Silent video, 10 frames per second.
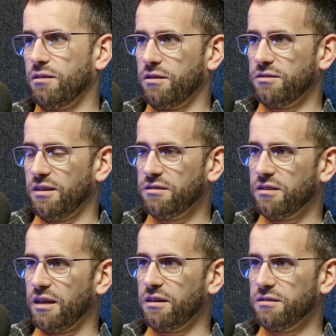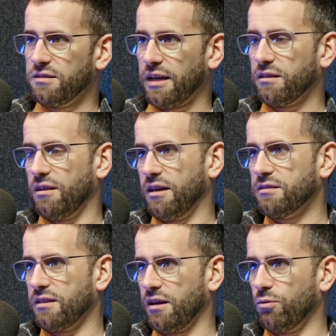does this thing stick to this
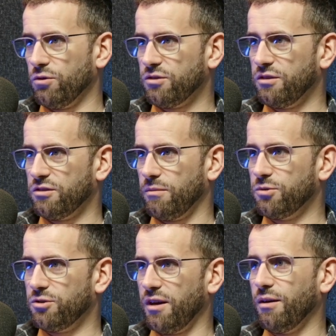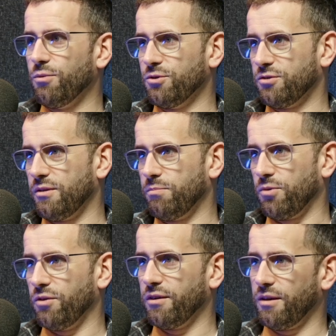thing? What's the substrate? What's the
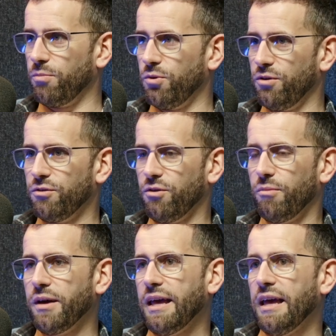product you're putting on top?